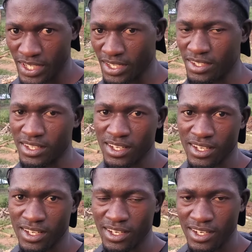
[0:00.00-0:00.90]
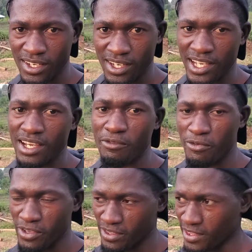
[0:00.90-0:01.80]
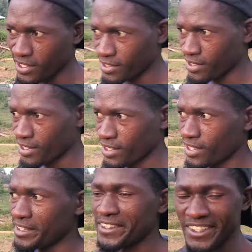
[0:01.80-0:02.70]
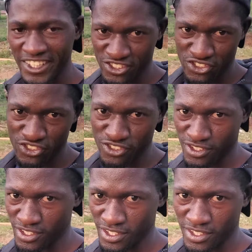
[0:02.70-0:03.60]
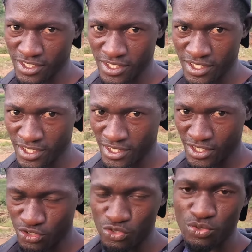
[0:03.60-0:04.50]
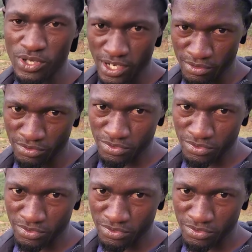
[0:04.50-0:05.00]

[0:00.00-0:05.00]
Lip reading: and I have faith that it is true love.